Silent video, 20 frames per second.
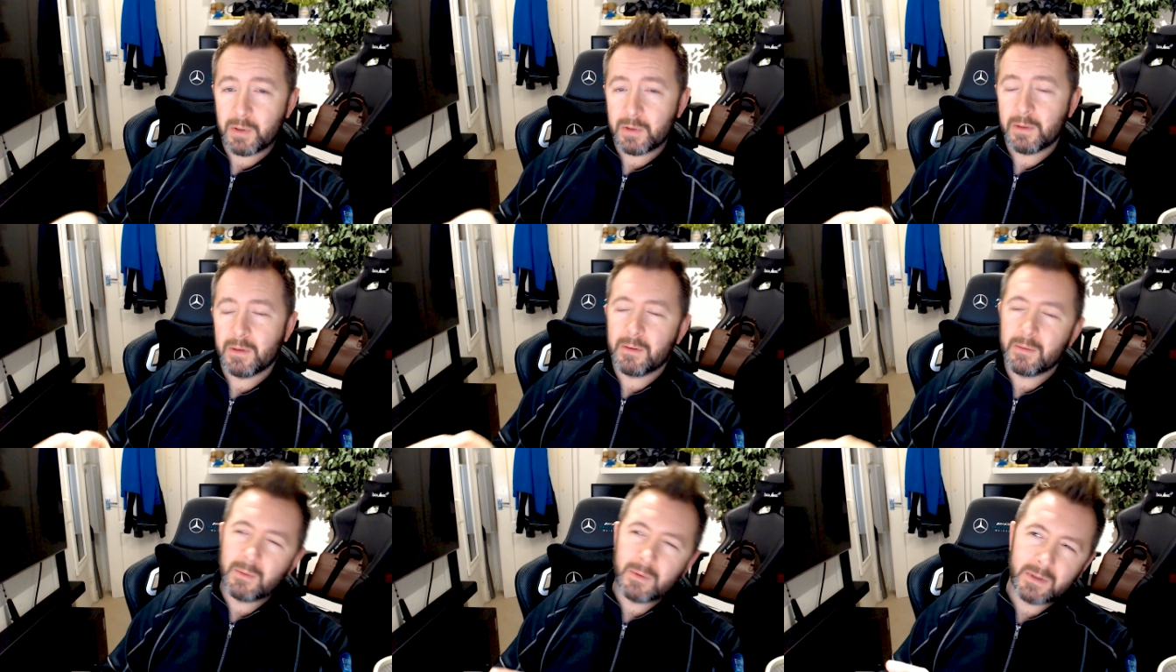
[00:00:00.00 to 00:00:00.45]

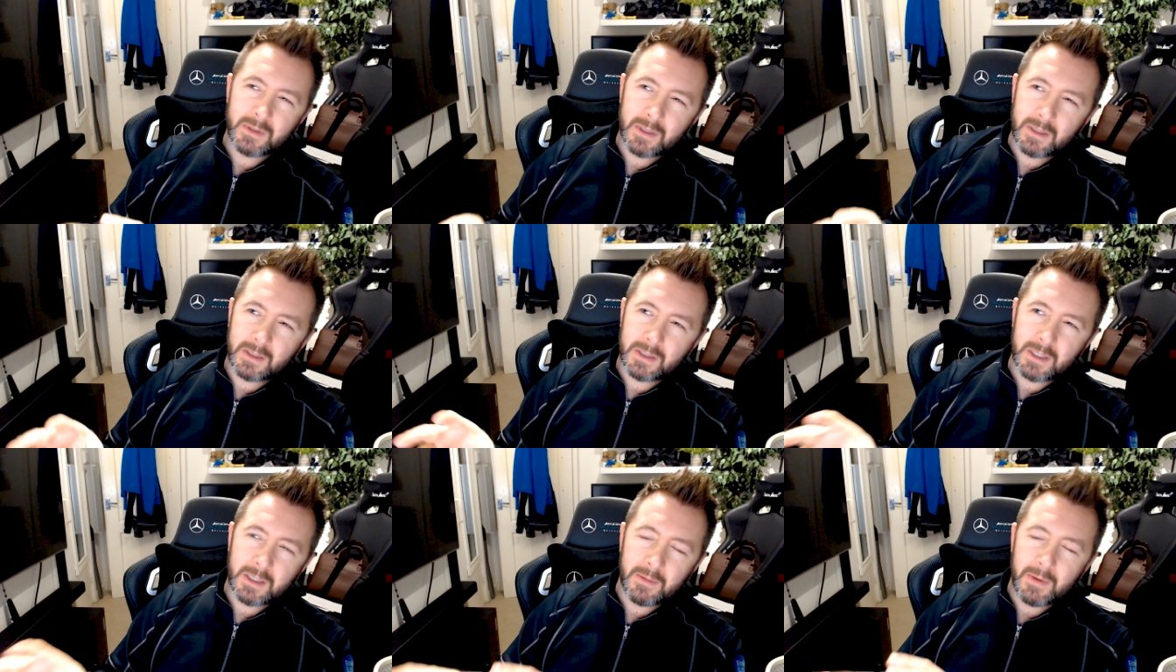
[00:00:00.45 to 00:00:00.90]

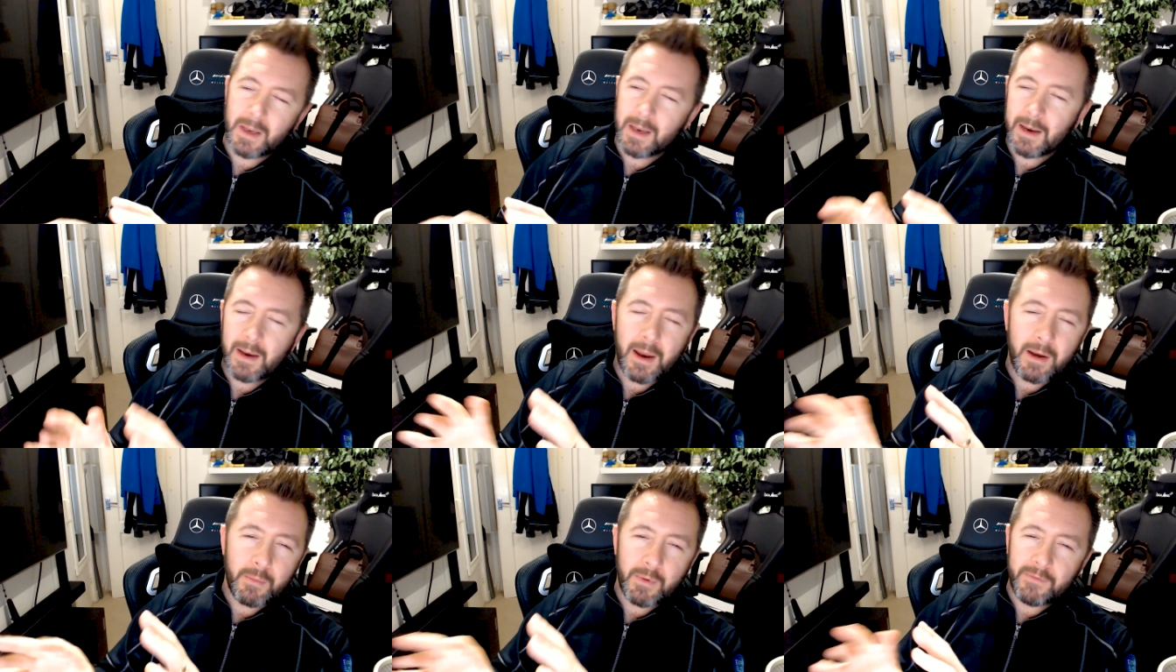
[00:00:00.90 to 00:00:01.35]

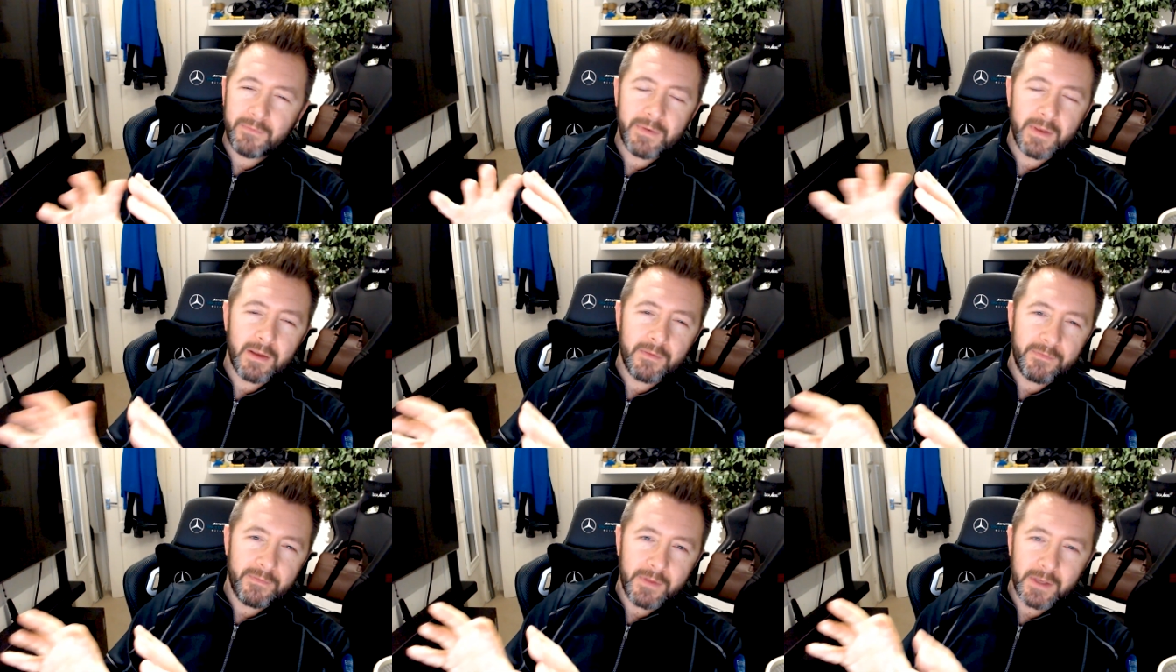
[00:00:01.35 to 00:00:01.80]
anyway,
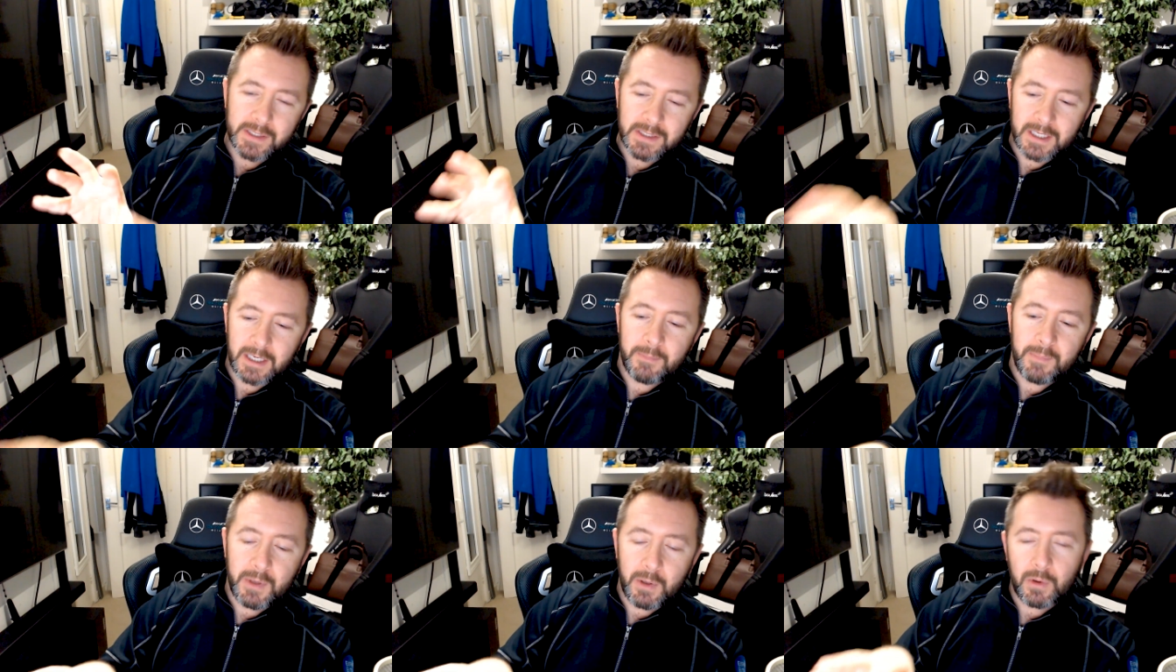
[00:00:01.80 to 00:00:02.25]
if the
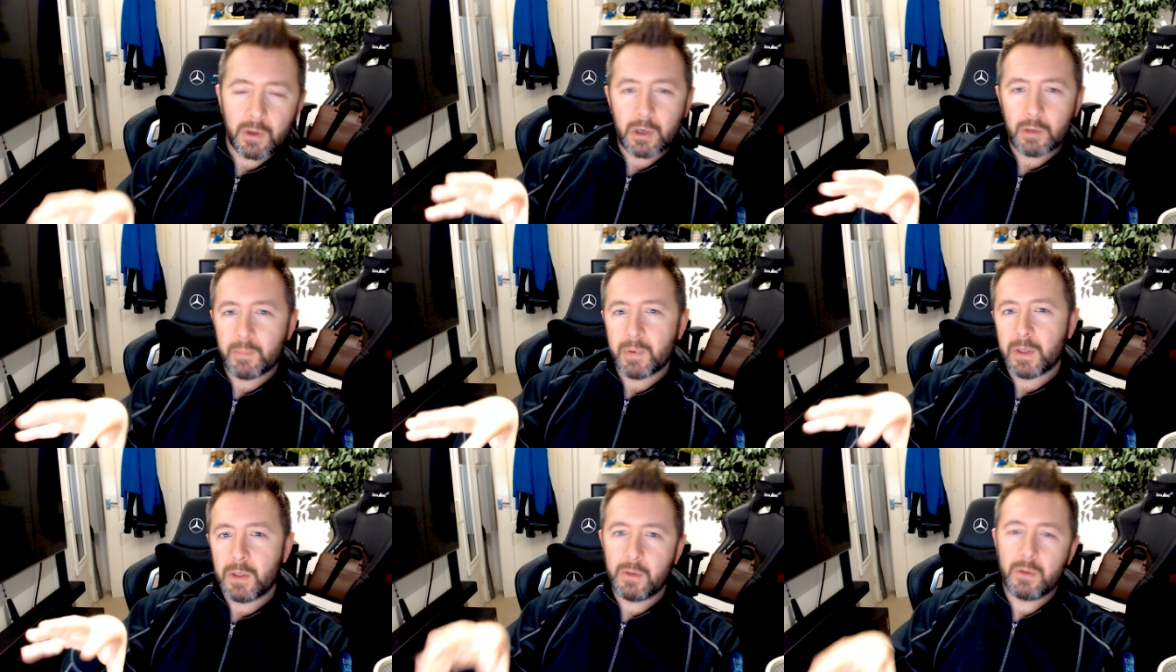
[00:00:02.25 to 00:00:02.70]
CPU
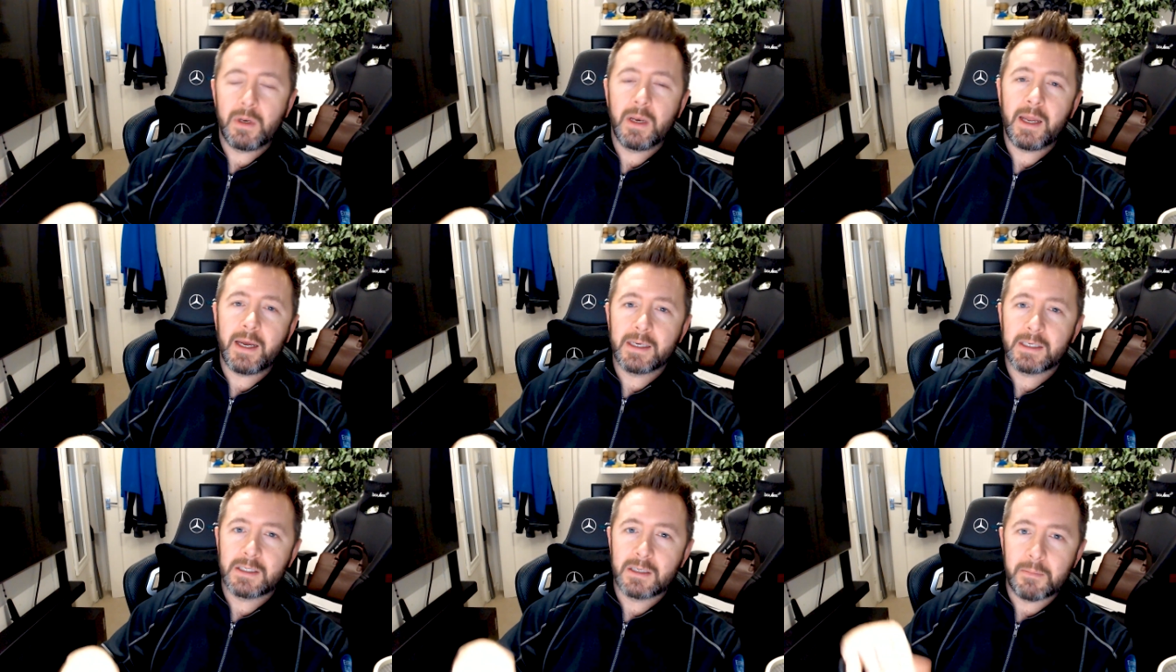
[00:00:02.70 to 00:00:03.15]
could be
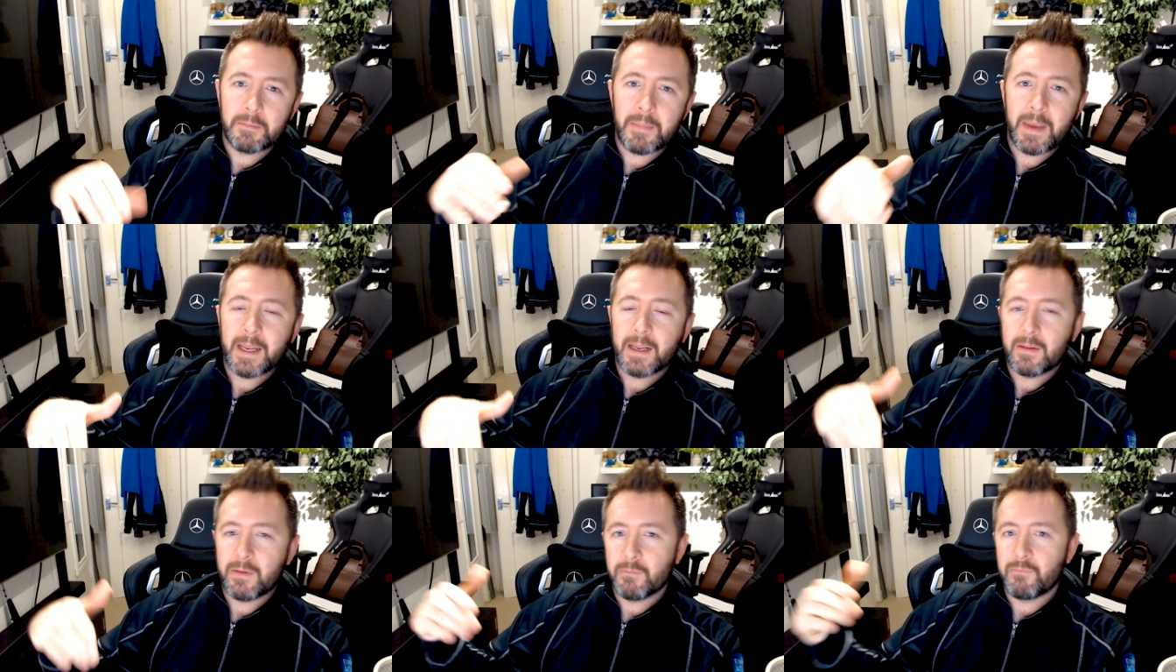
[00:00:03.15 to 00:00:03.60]
utilized to
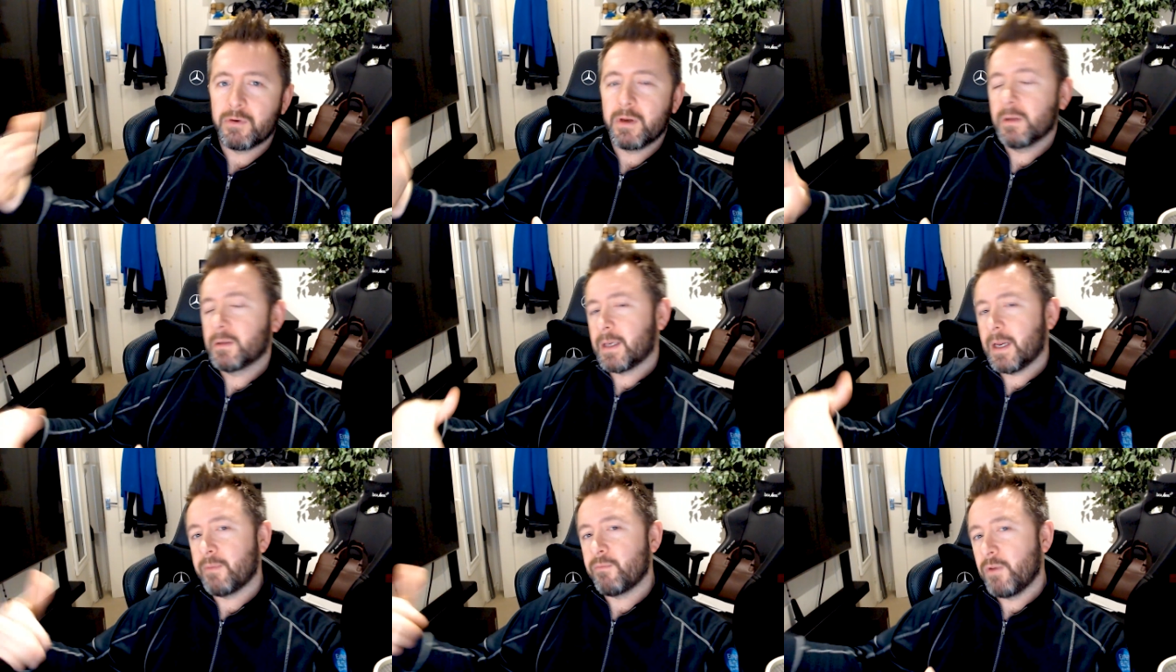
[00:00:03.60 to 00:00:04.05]
make the
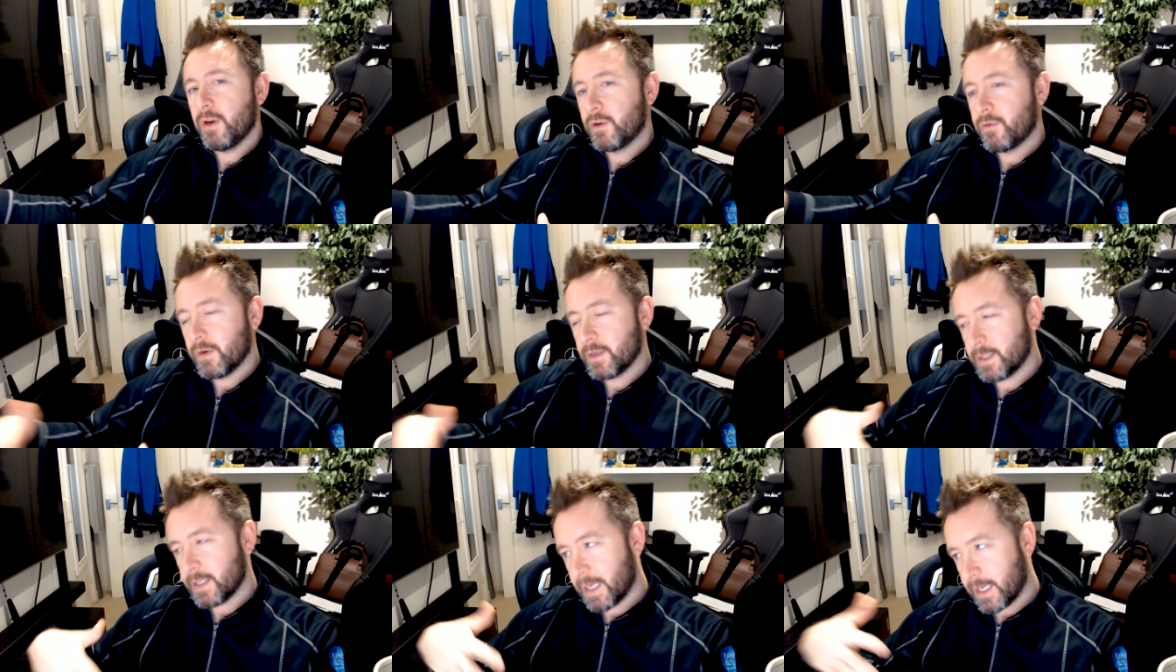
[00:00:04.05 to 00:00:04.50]
real-time
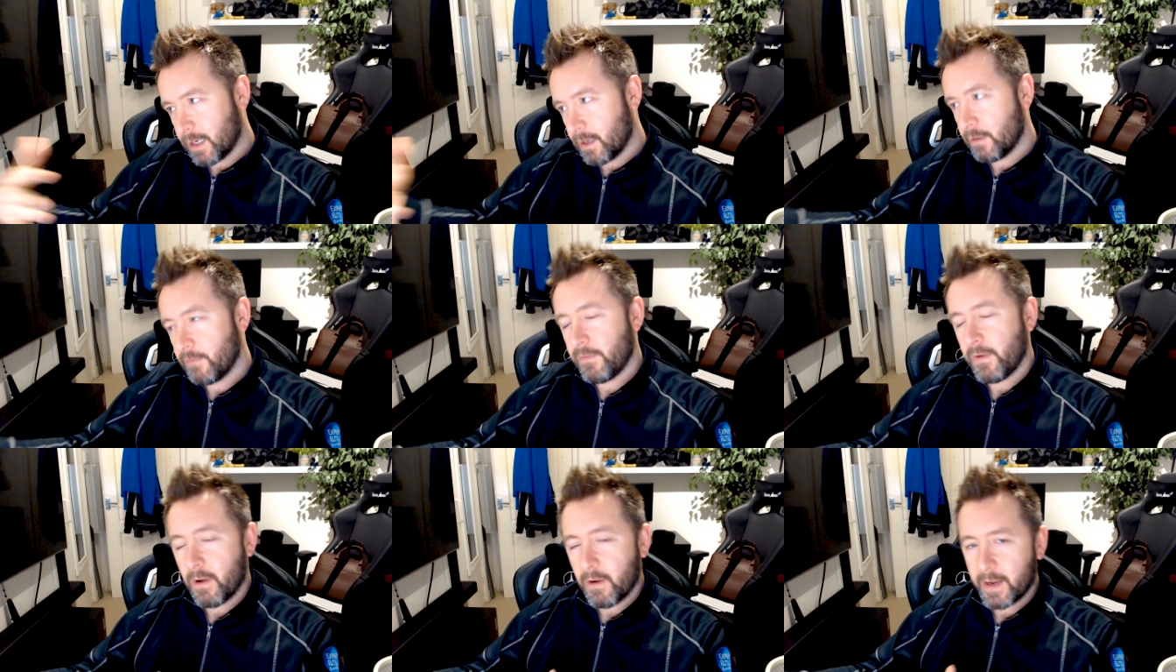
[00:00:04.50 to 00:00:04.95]
ray tracing
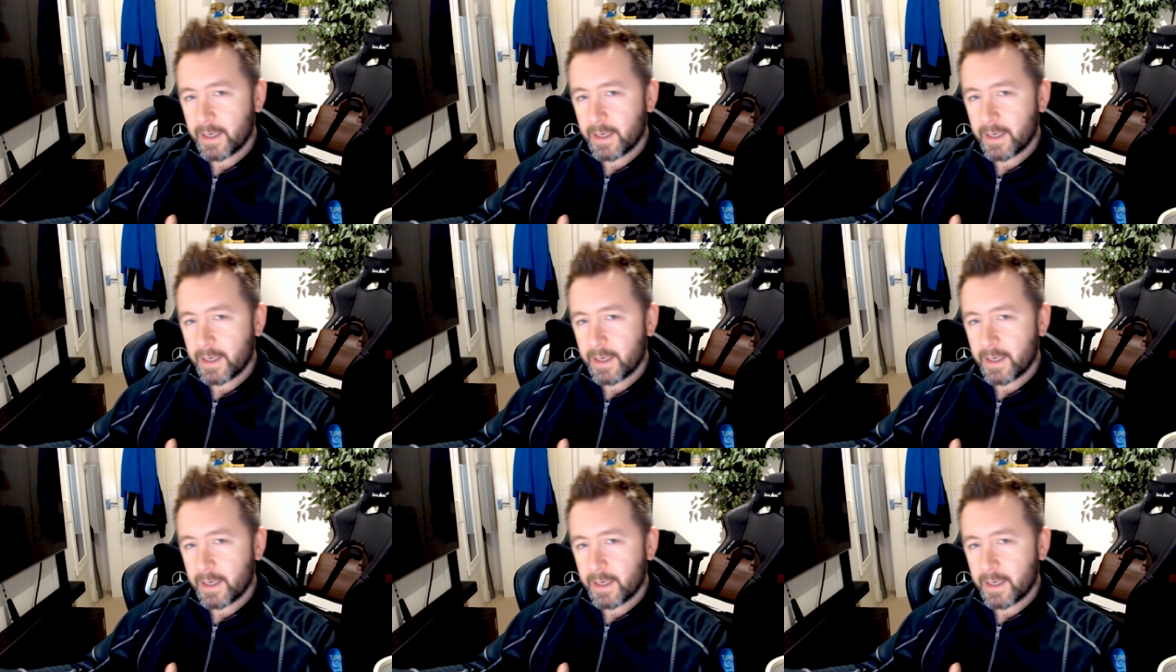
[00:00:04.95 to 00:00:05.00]
into the